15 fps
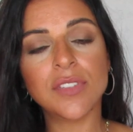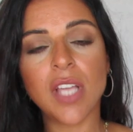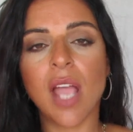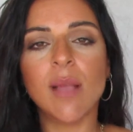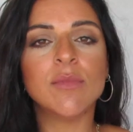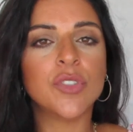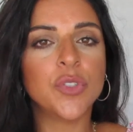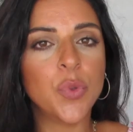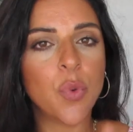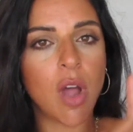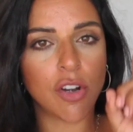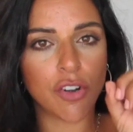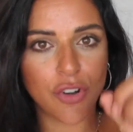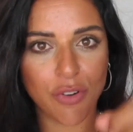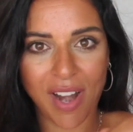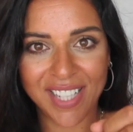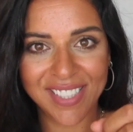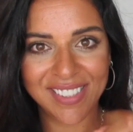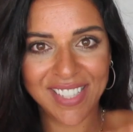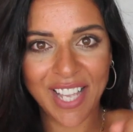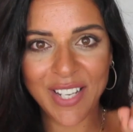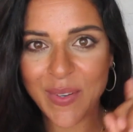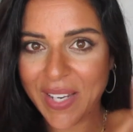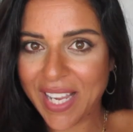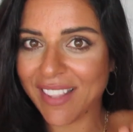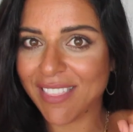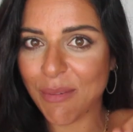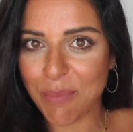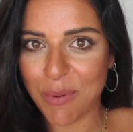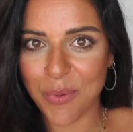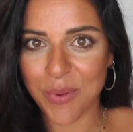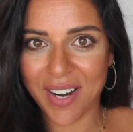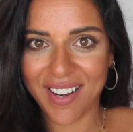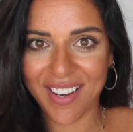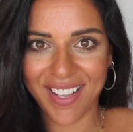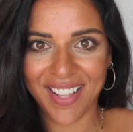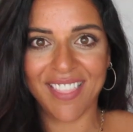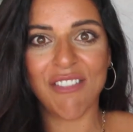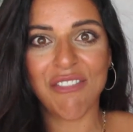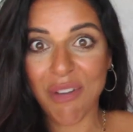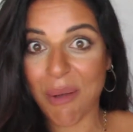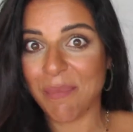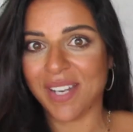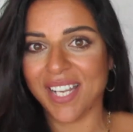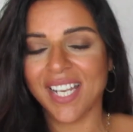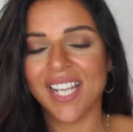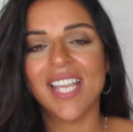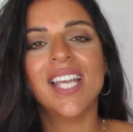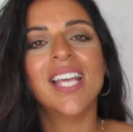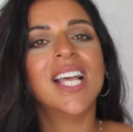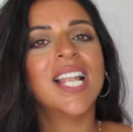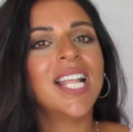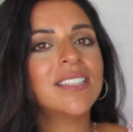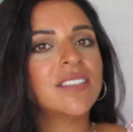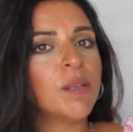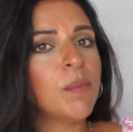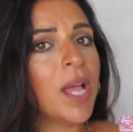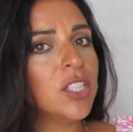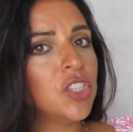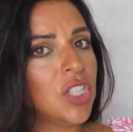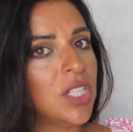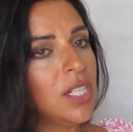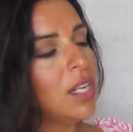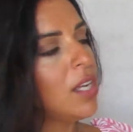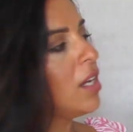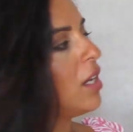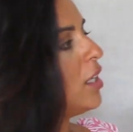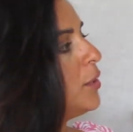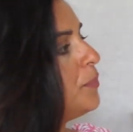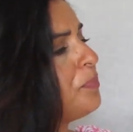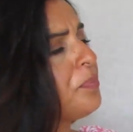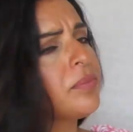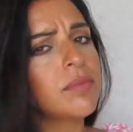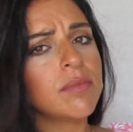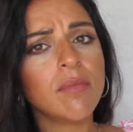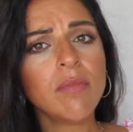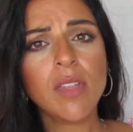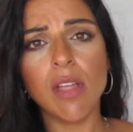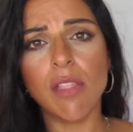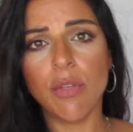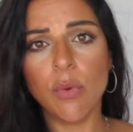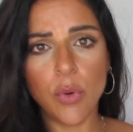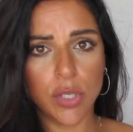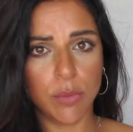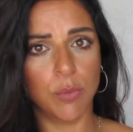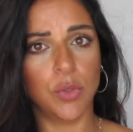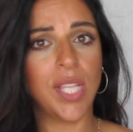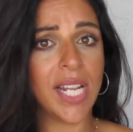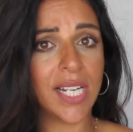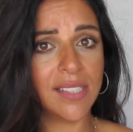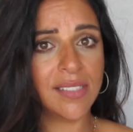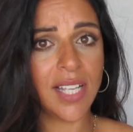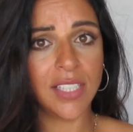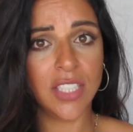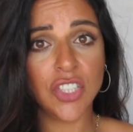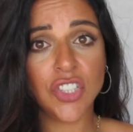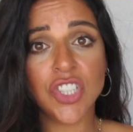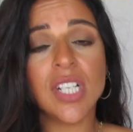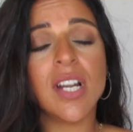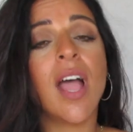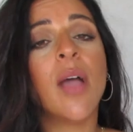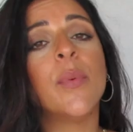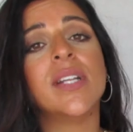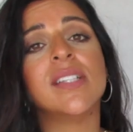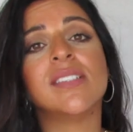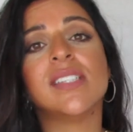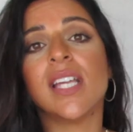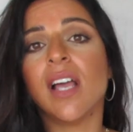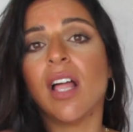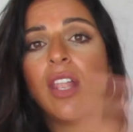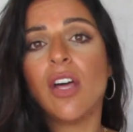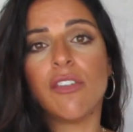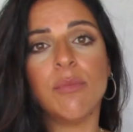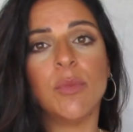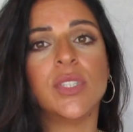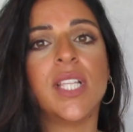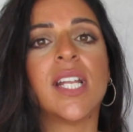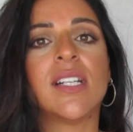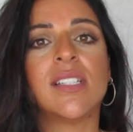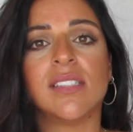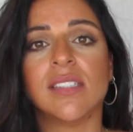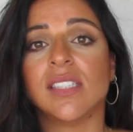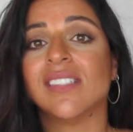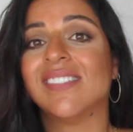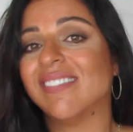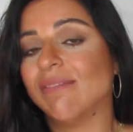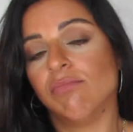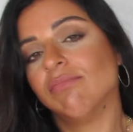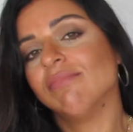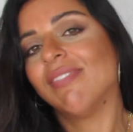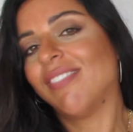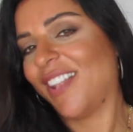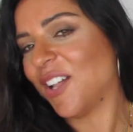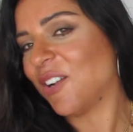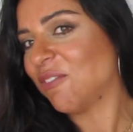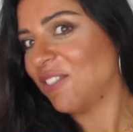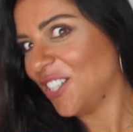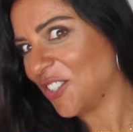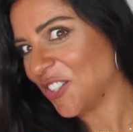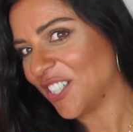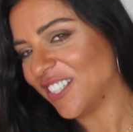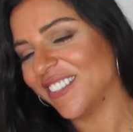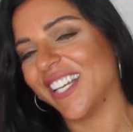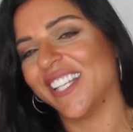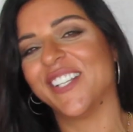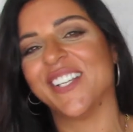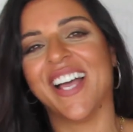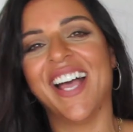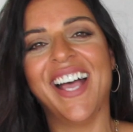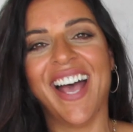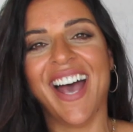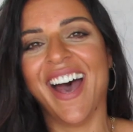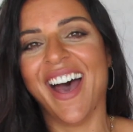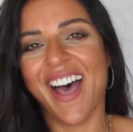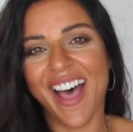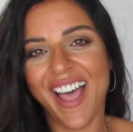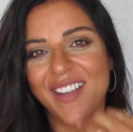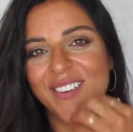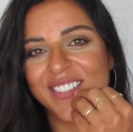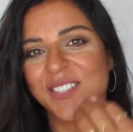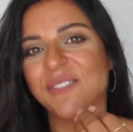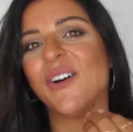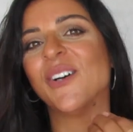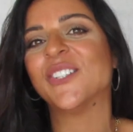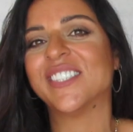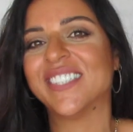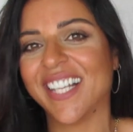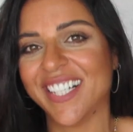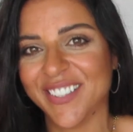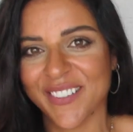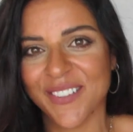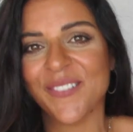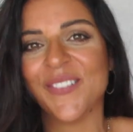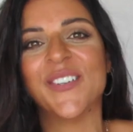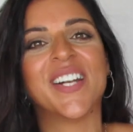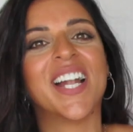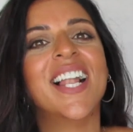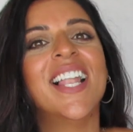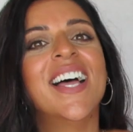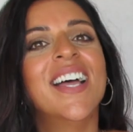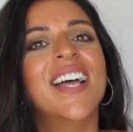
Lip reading: of times you are correct and you get the plural in the feminine. Let's imagine the word mudarrisa, teacher. I want to say a lot of mudarris, a lot of teachers. I was about to tell you the plural.